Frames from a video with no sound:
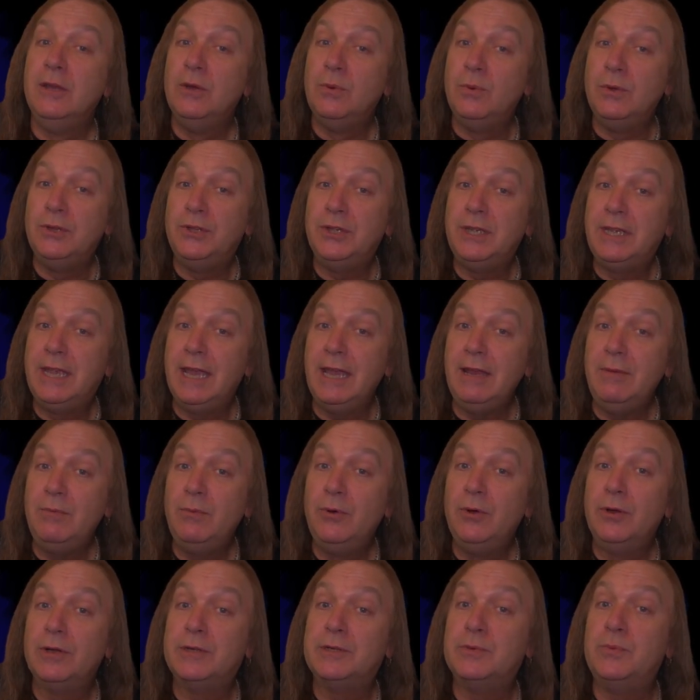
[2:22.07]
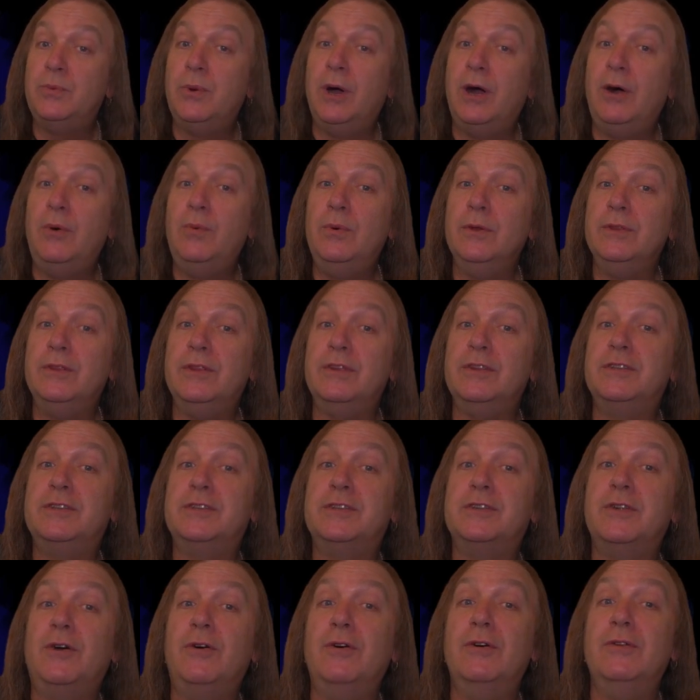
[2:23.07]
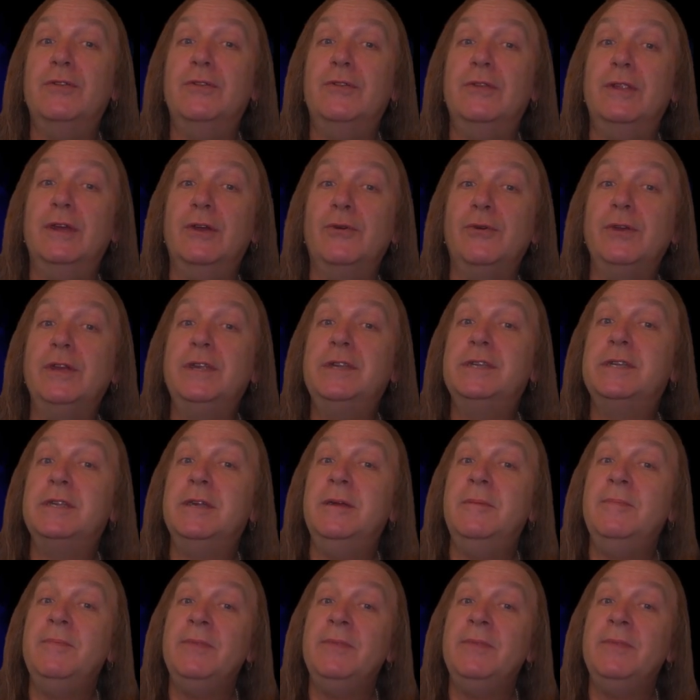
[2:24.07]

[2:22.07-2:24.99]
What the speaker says: which again works well with the song lyrics.